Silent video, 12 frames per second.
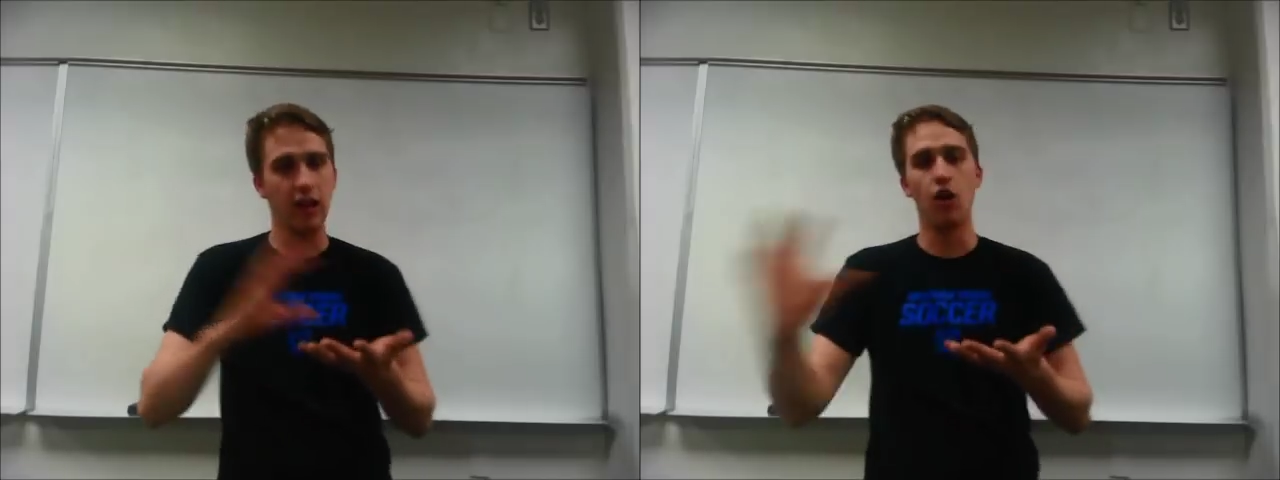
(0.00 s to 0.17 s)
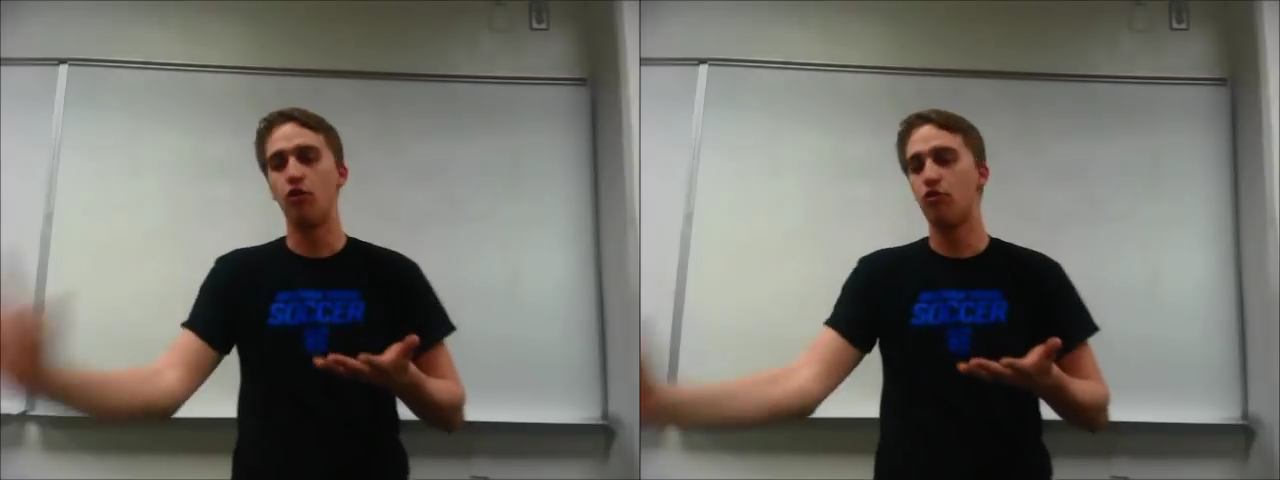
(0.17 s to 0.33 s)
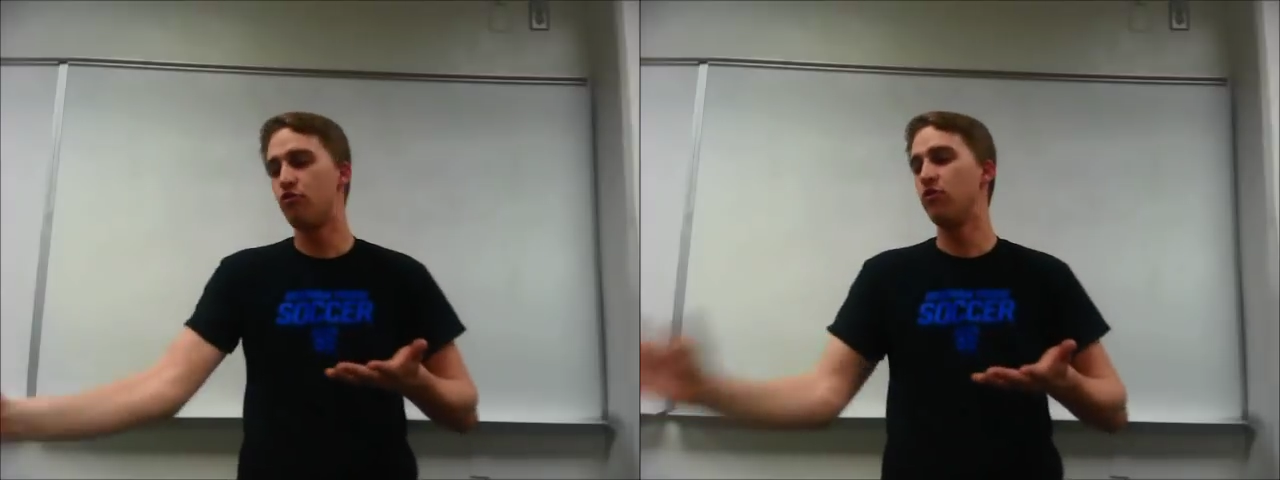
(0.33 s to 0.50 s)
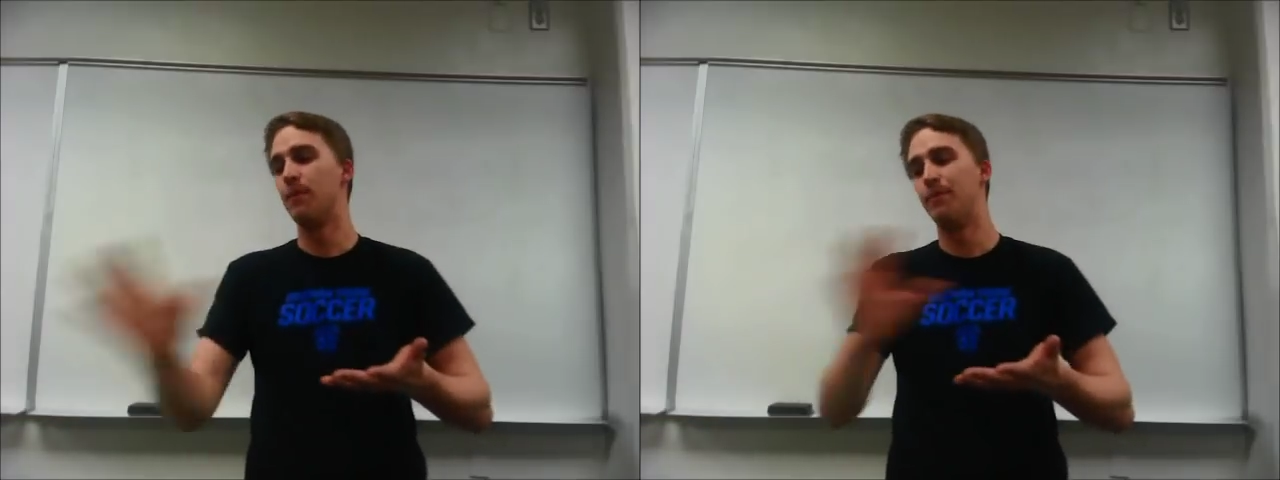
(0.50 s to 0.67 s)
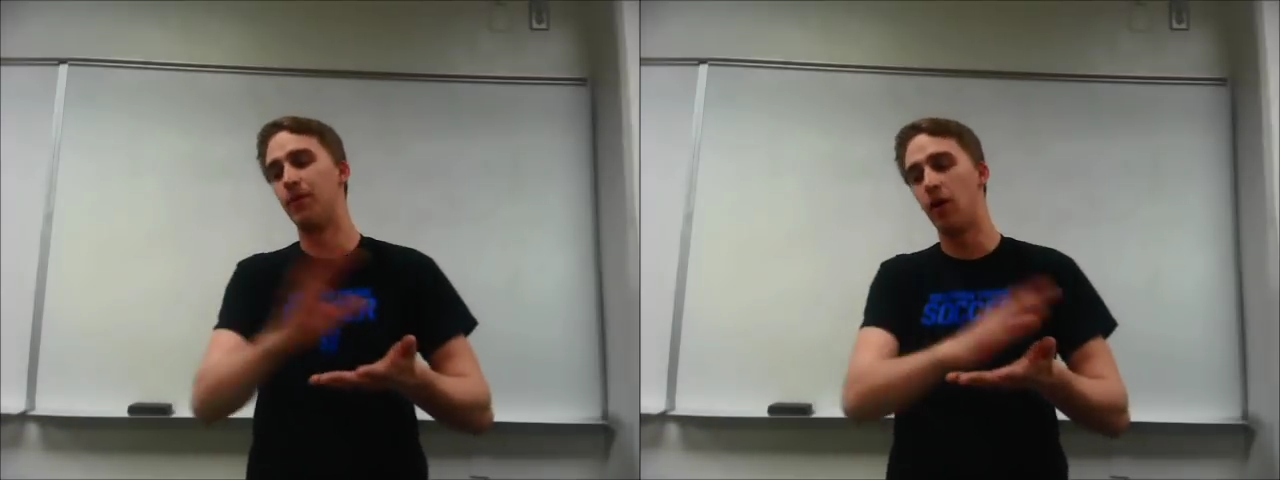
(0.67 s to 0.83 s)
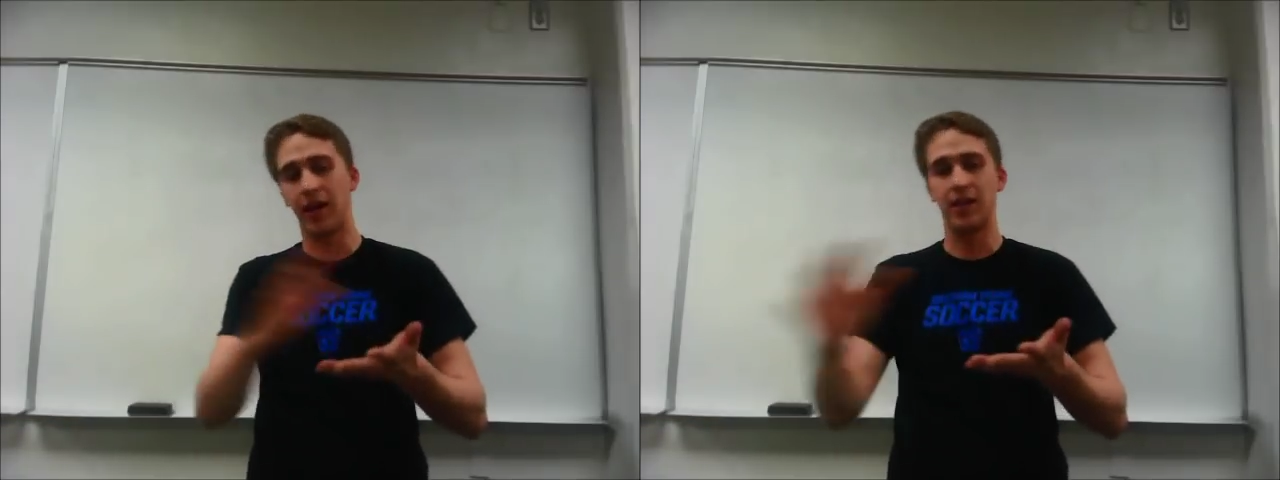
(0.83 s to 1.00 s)
and go through the
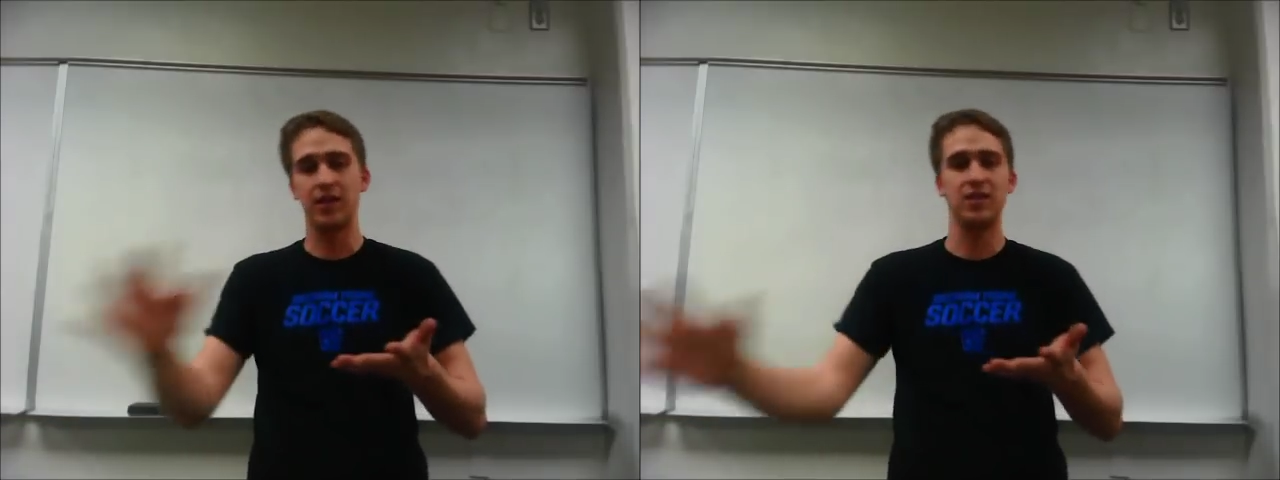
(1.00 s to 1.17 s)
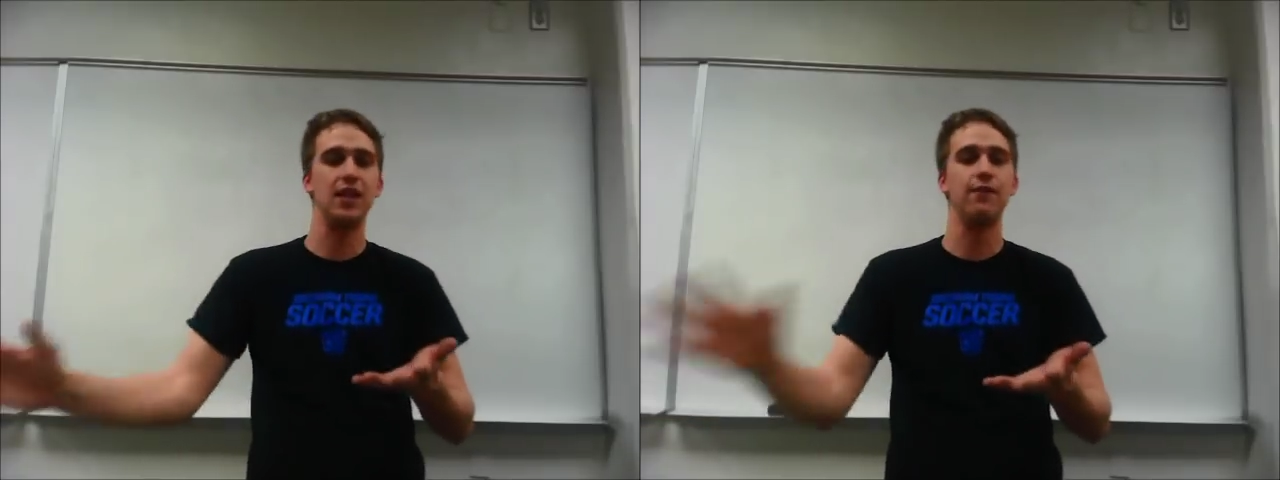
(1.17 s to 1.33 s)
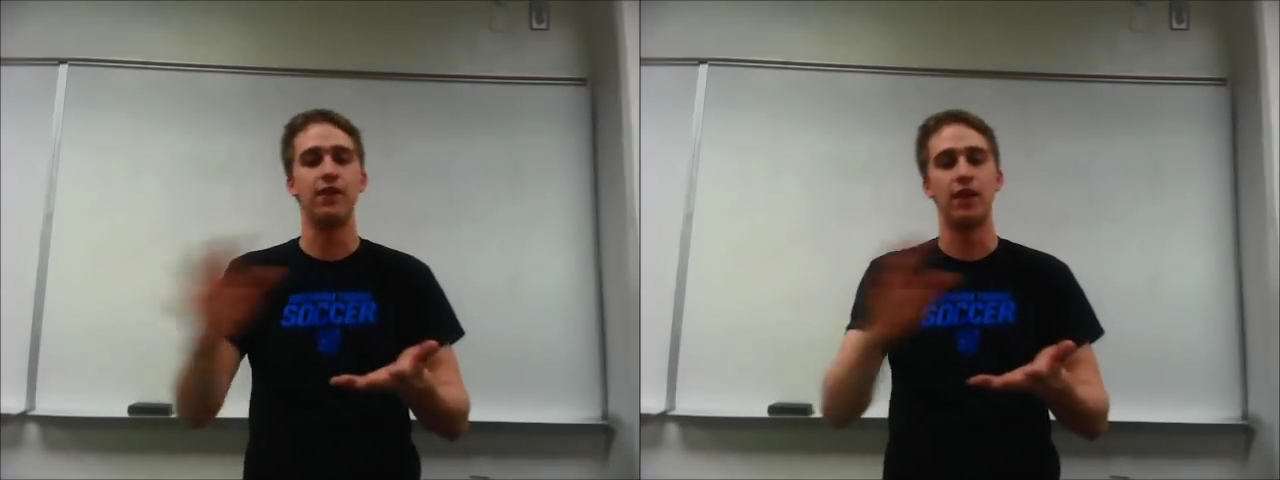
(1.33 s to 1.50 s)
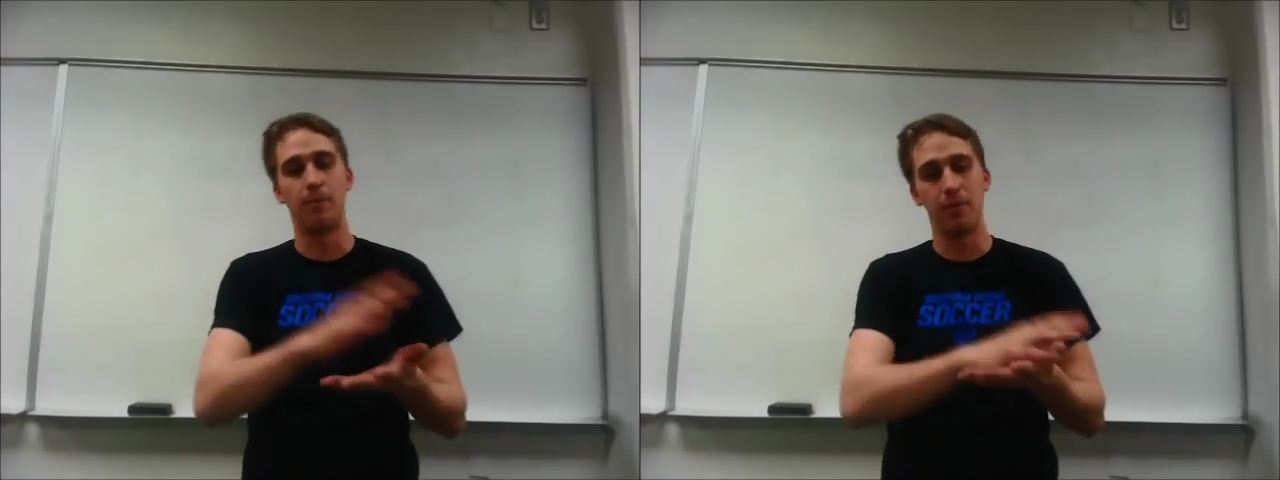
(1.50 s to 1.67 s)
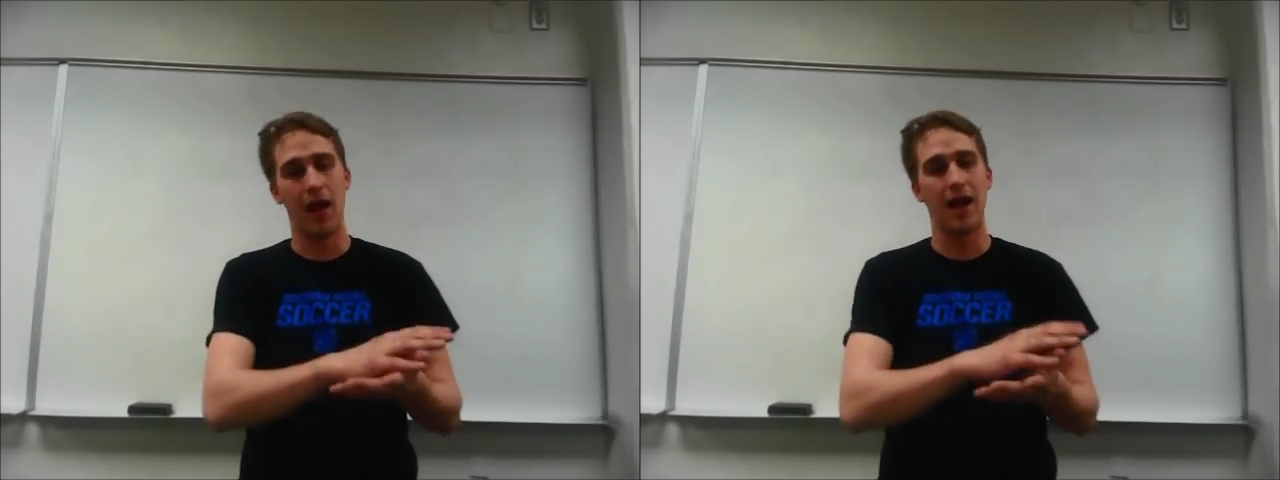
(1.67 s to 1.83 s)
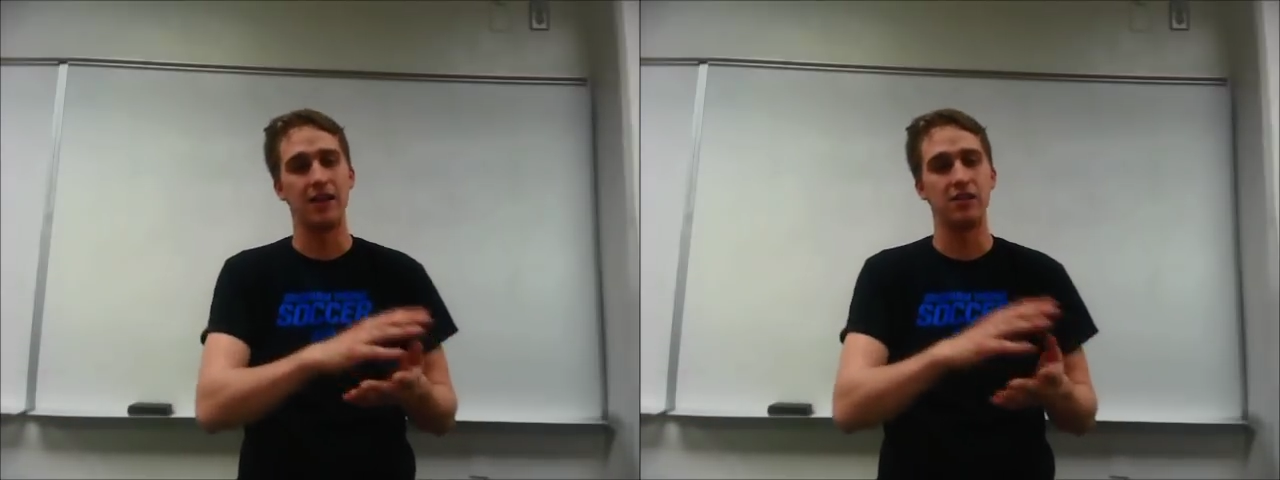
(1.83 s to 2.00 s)
book and see if it
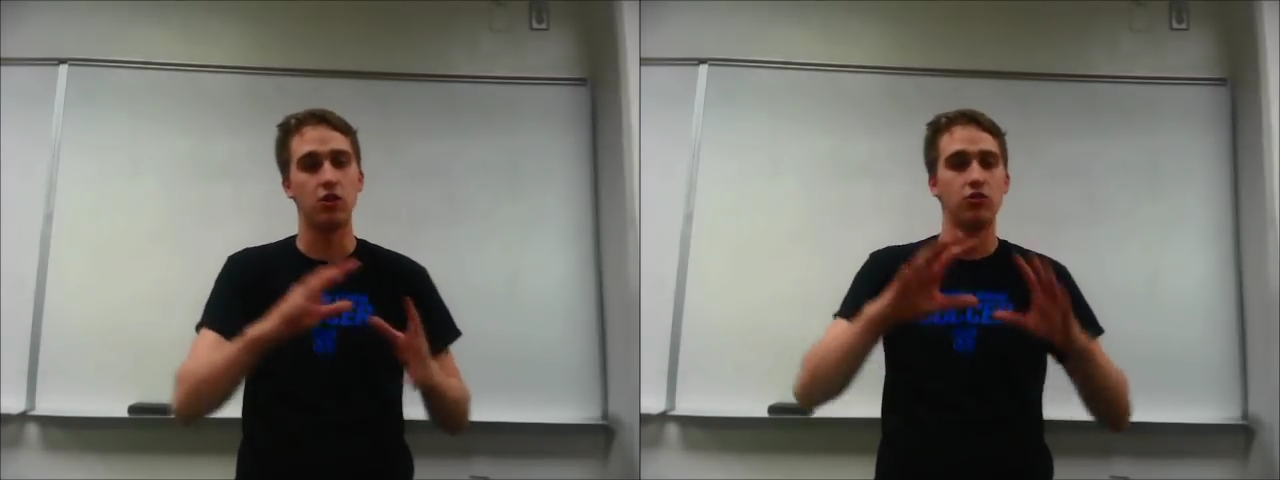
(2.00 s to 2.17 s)
applies.